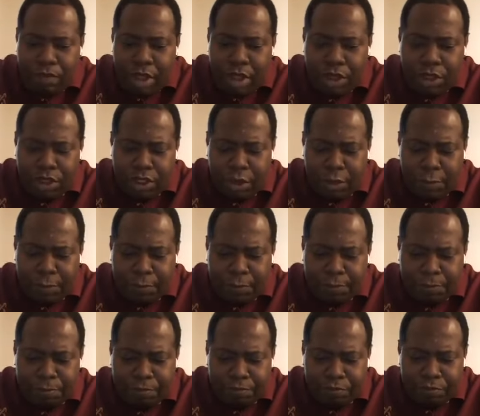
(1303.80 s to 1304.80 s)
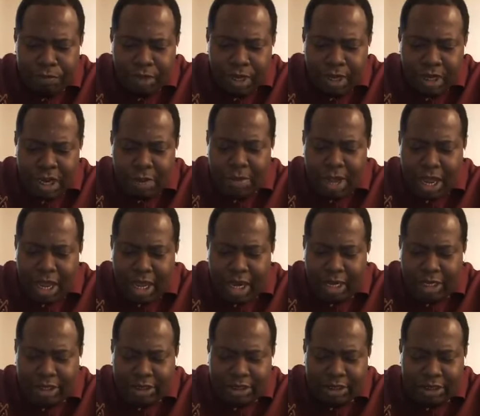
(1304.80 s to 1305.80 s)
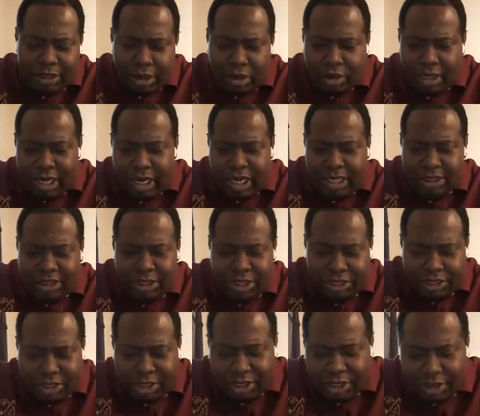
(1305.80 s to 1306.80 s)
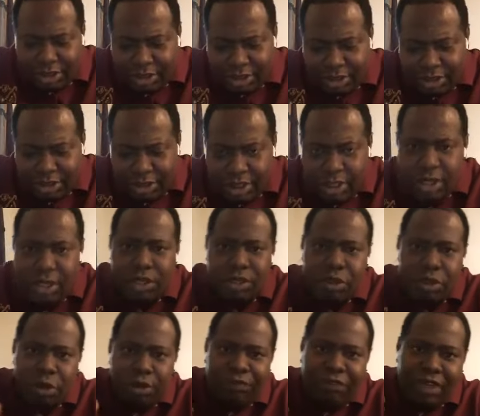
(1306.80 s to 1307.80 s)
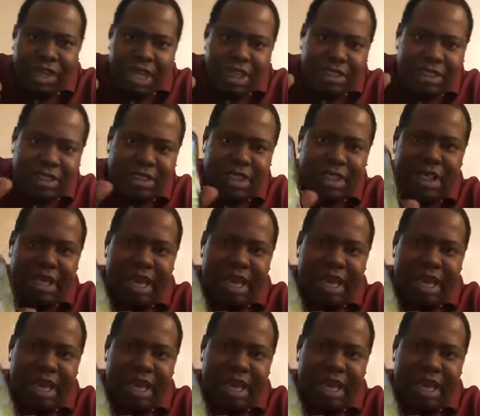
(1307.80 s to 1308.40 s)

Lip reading: So, number 8 on the SDGs. So if you can see,